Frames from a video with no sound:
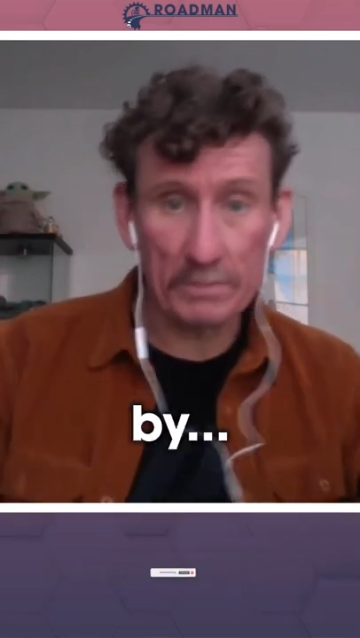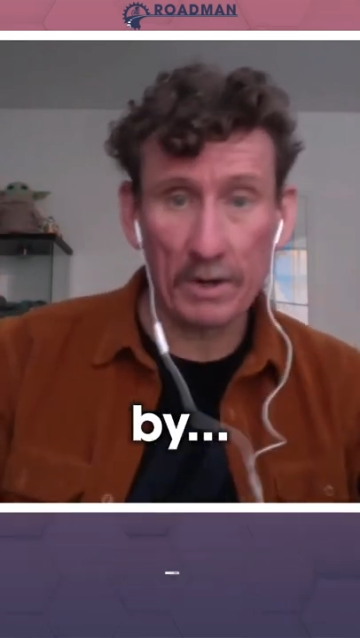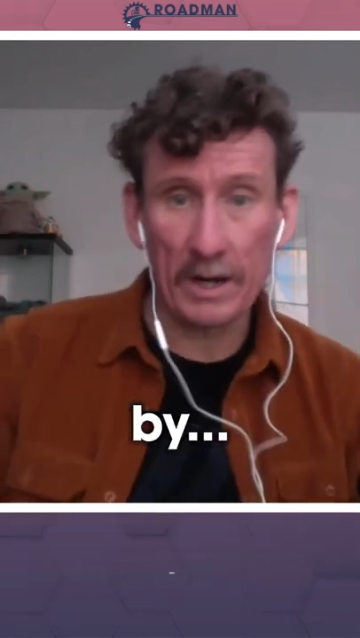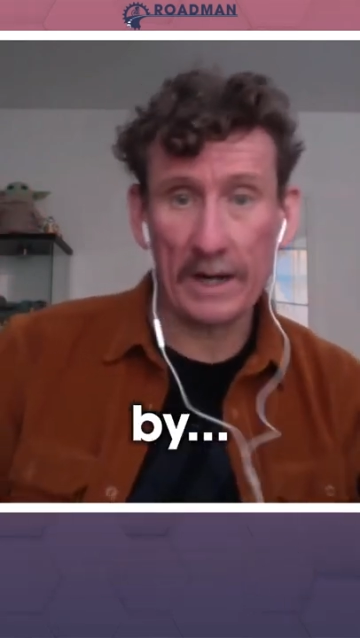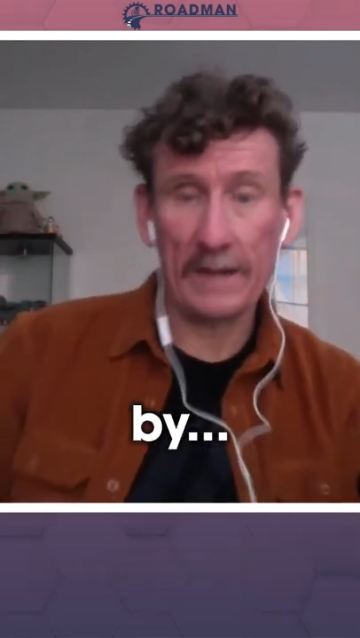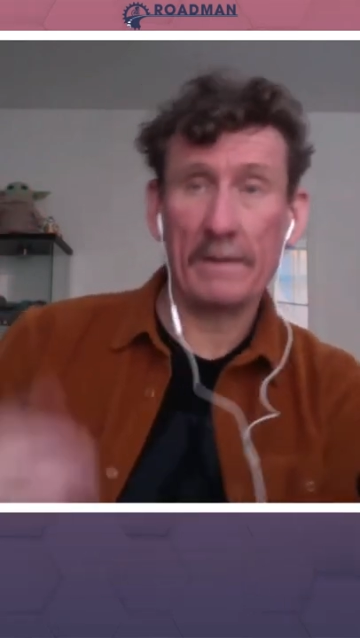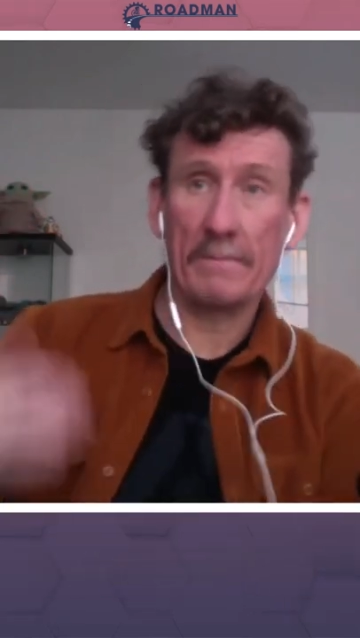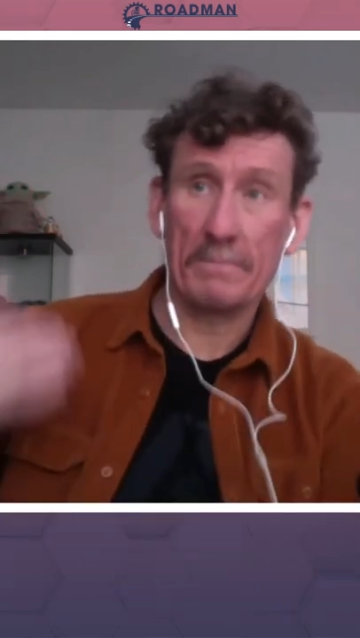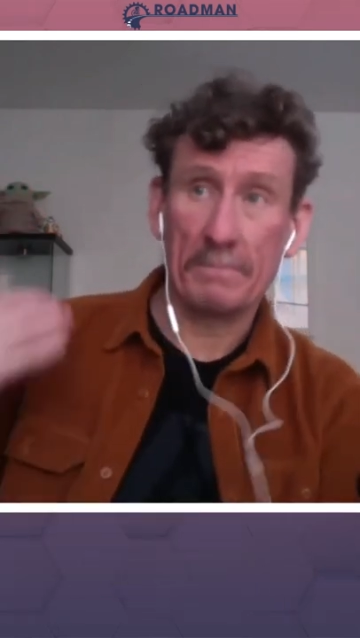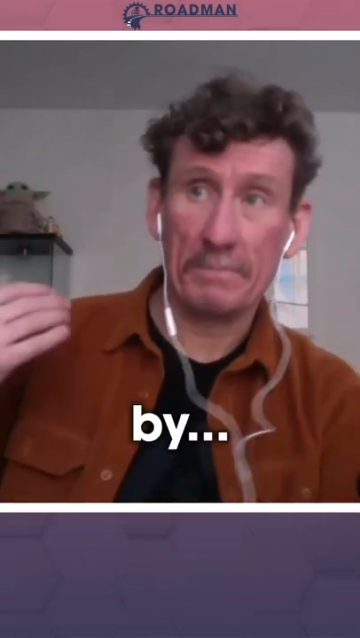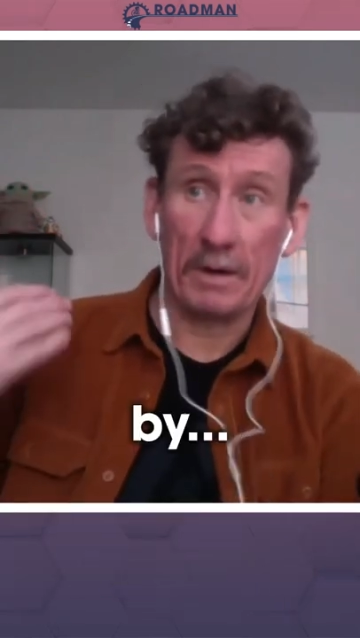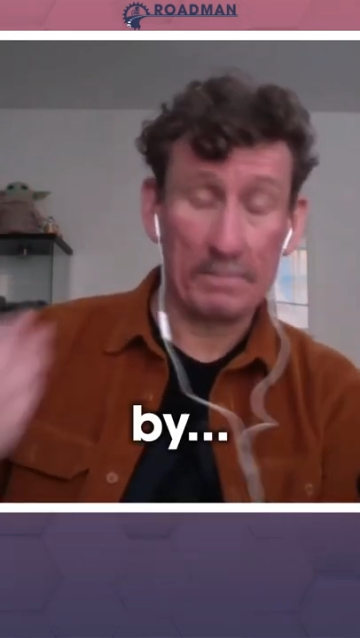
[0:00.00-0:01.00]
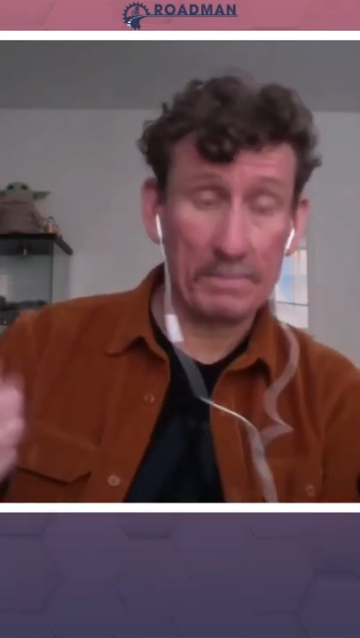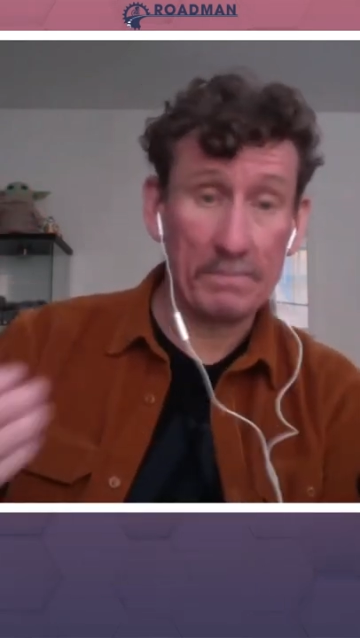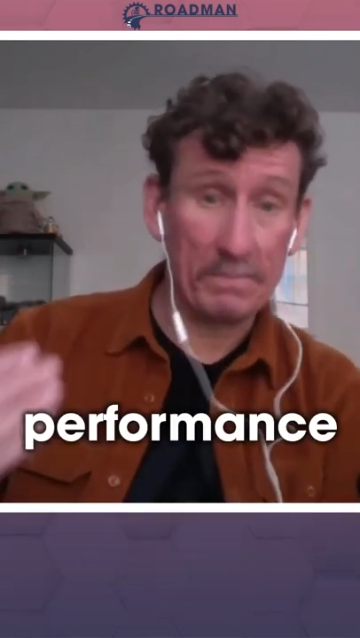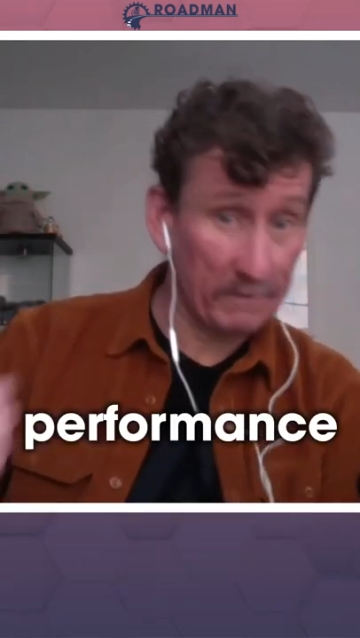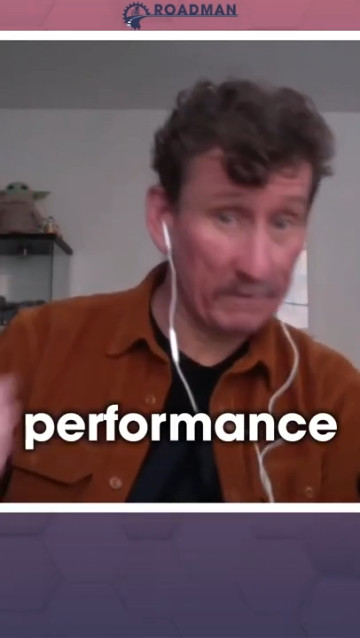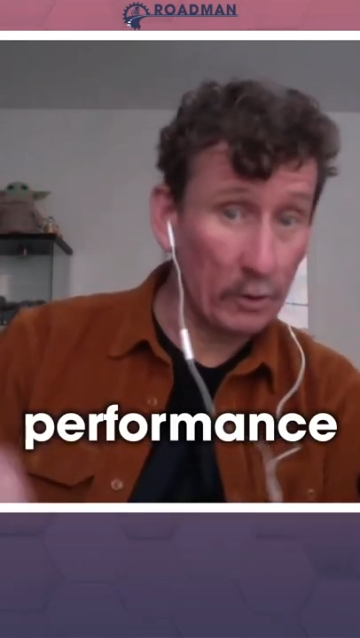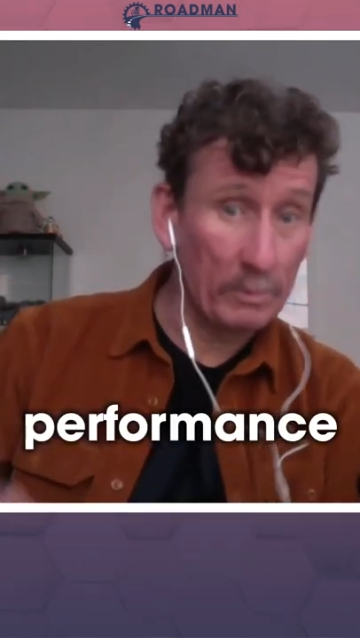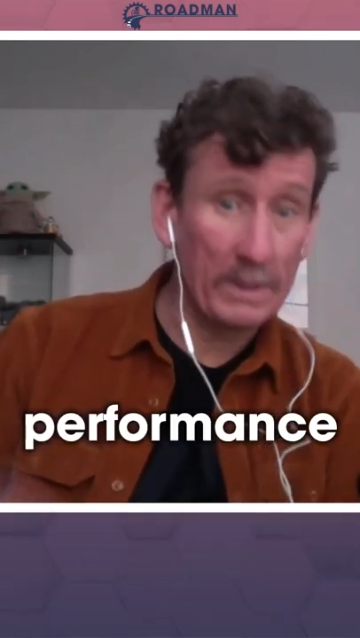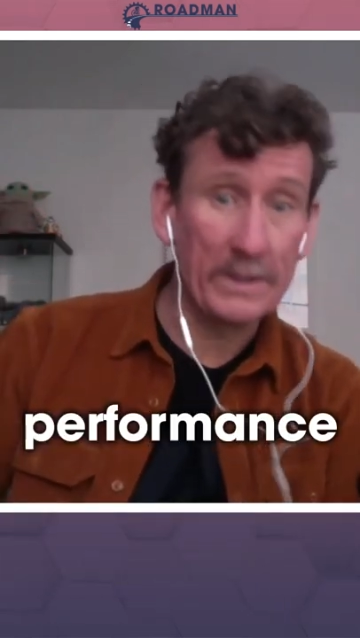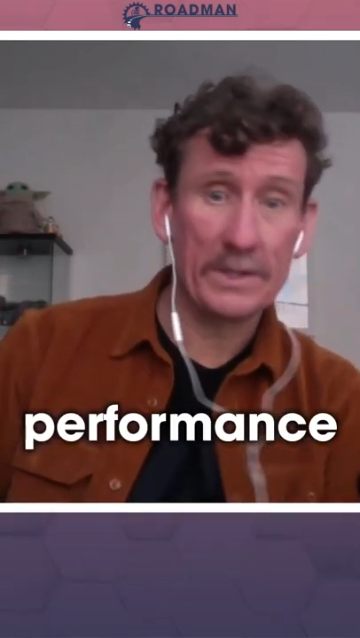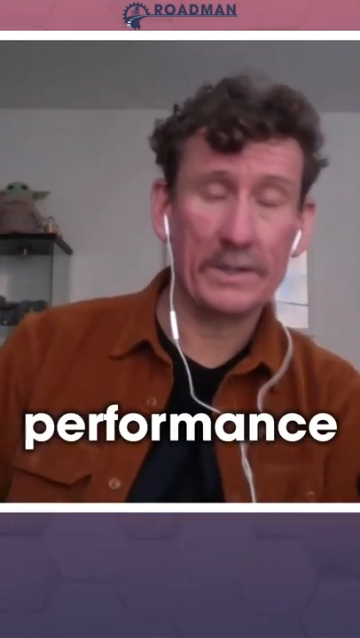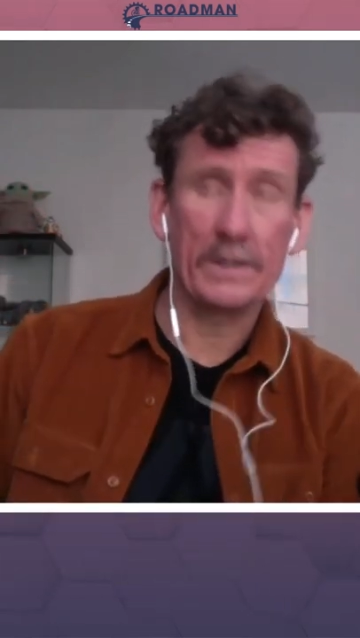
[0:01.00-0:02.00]
by by
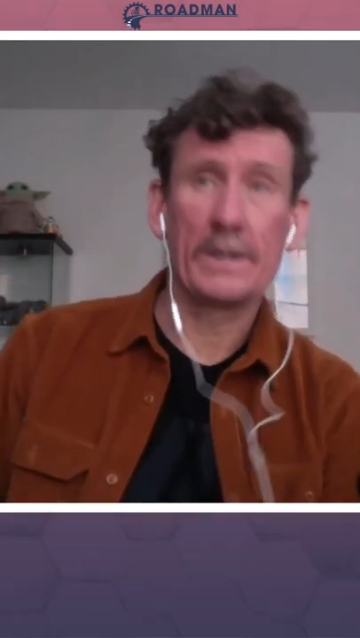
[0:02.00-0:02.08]
performance